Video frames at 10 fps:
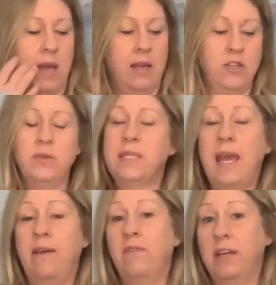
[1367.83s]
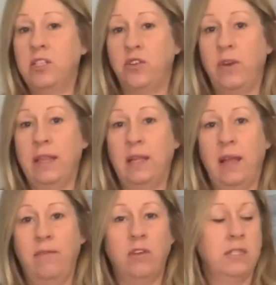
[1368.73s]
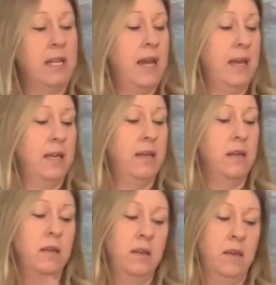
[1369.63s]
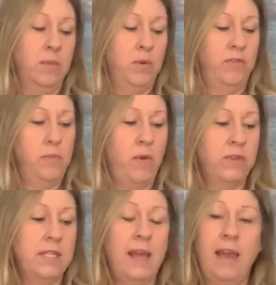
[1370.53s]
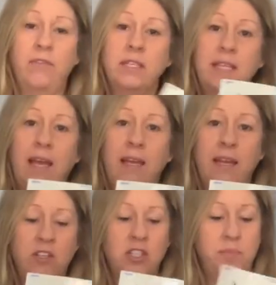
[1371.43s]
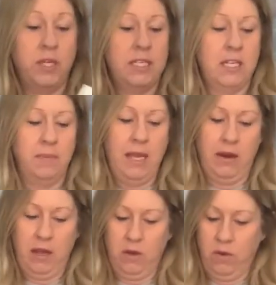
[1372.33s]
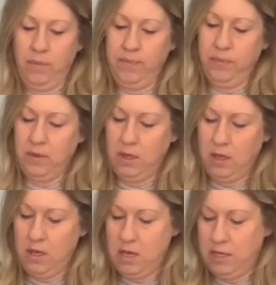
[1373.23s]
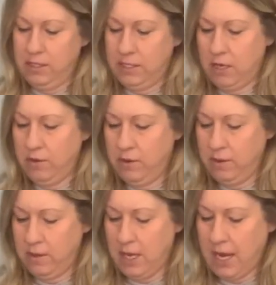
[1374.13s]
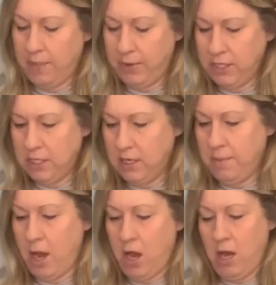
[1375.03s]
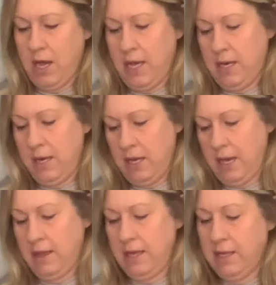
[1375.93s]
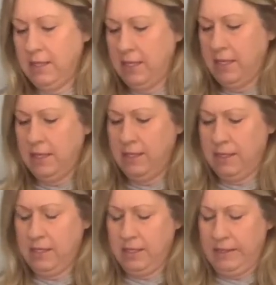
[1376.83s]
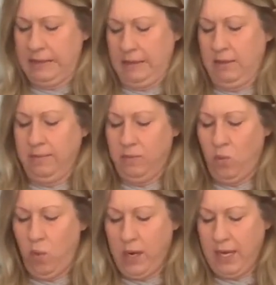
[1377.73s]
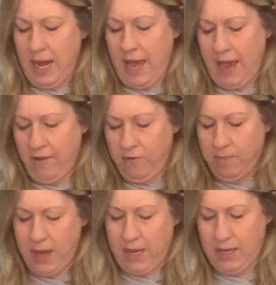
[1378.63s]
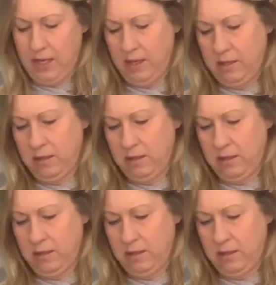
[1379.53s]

used Canva to create the labels, and I moved them over to the Avery site, and I just printed them here at home. So, and I printed them on, I think this is 1.5 by